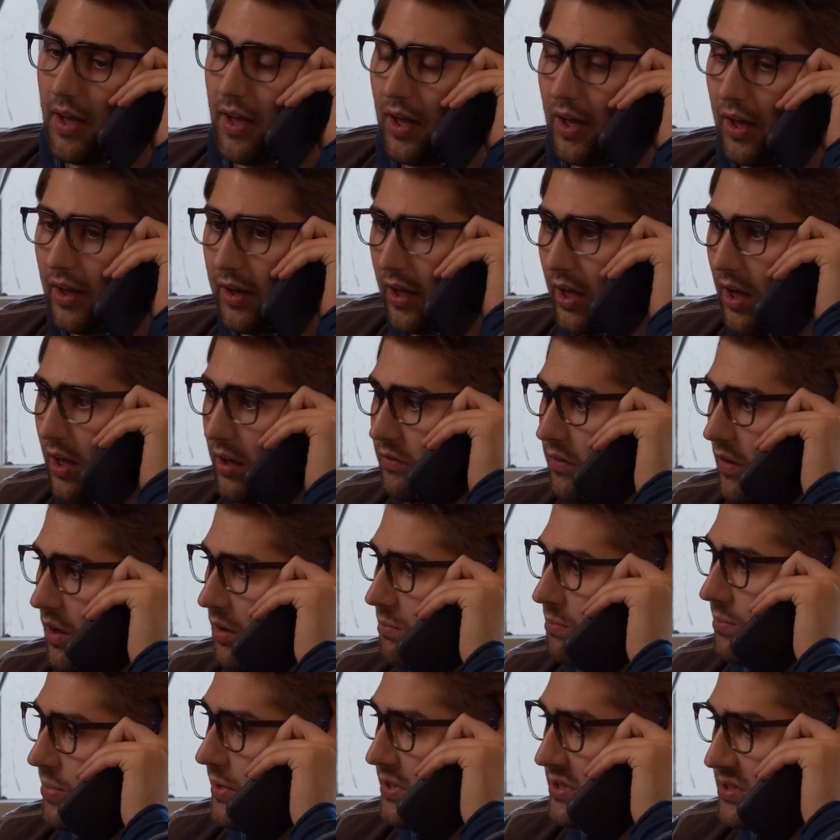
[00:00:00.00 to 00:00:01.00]
Invest in your
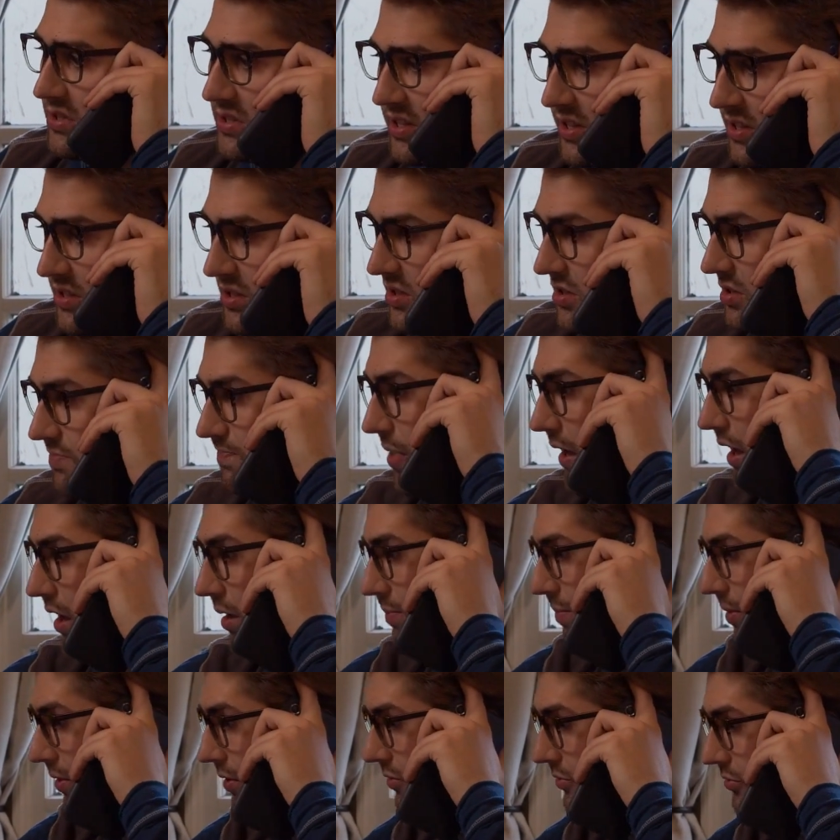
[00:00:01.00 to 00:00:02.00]
own happiness,
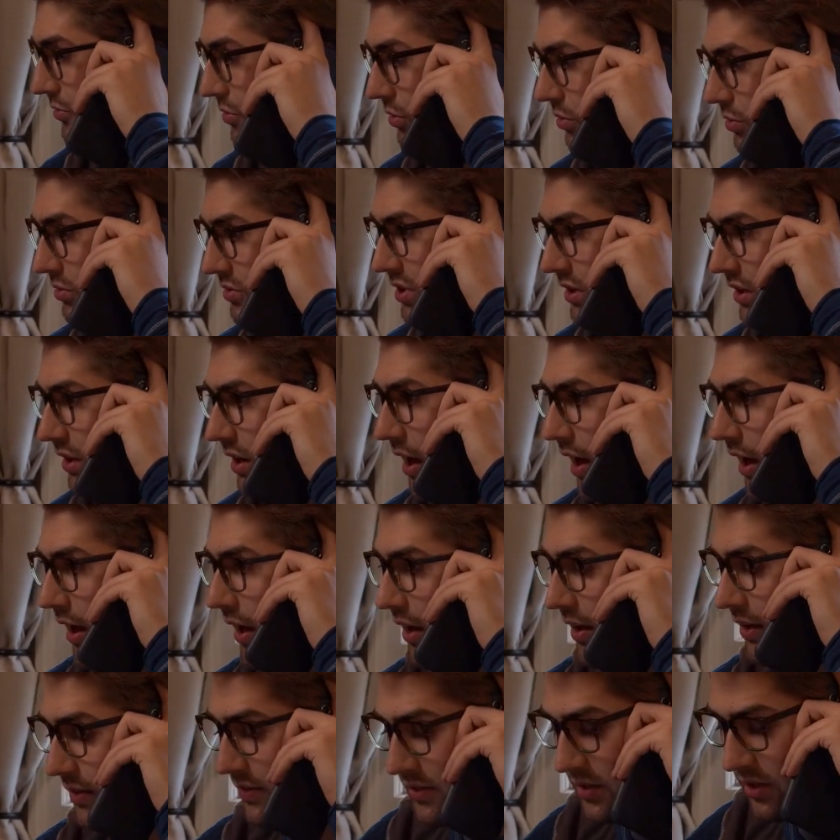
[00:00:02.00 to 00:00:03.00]
your own passions,
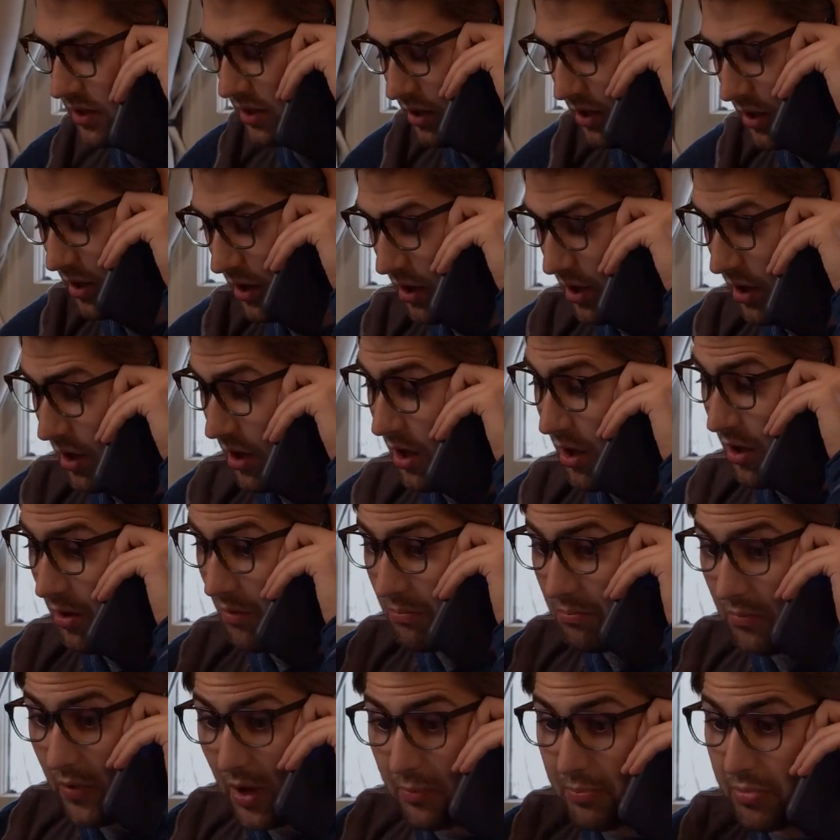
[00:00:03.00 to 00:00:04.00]
and your life will be
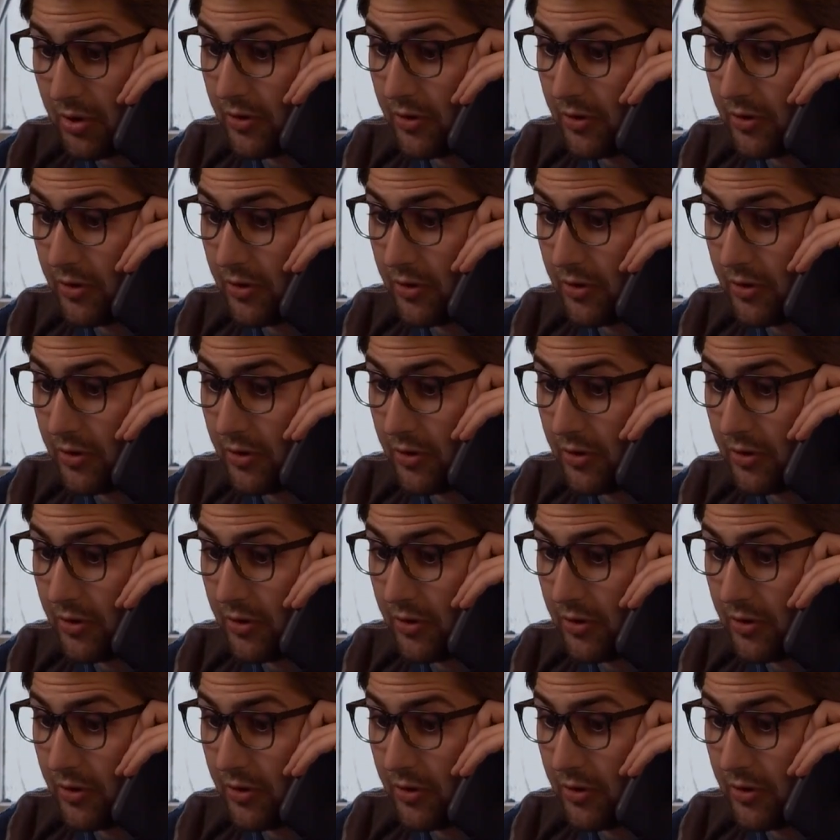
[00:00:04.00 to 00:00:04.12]
better.